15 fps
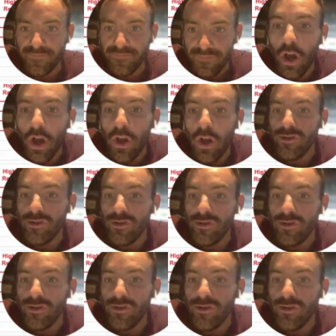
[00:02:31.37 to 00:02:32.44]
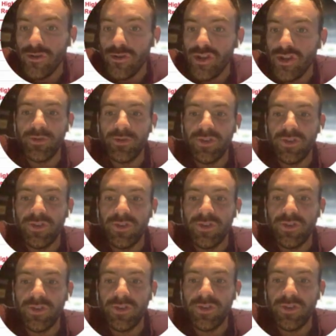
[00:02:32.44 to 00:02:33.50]
The coach could prescribe
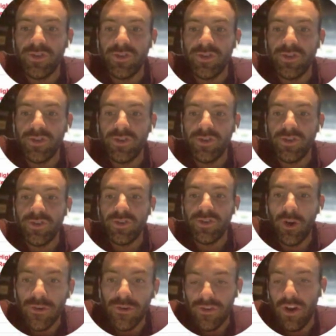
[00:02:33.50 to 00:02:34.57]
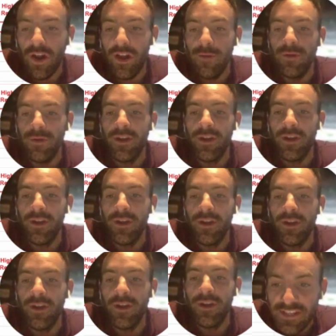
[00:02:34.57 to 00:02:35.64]
the exercise, then prescribe
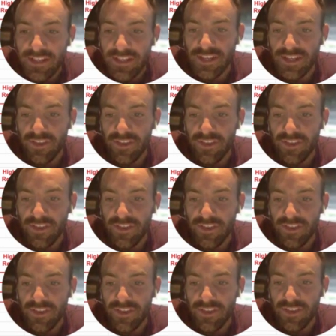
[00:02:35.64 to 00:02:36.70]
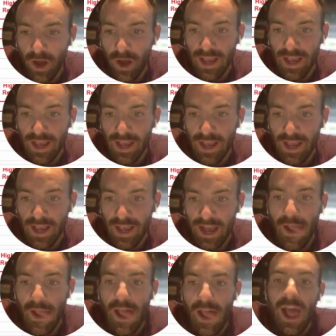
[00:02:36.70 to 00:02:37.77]
the intensity that you want them to work at,
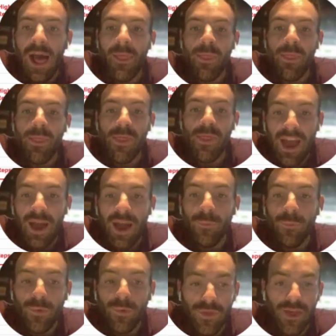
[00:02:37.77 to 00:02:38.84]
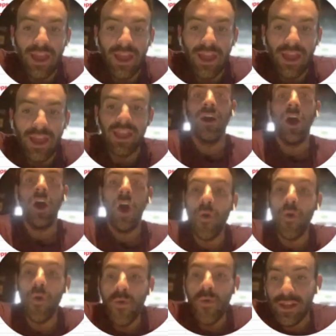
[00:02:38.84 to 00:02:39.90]
and that will then
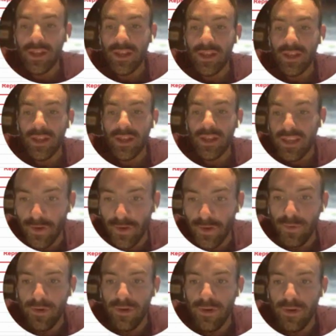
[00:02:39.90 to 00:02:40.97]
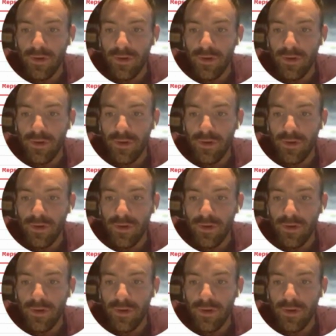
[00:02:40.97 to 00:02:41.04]
only give you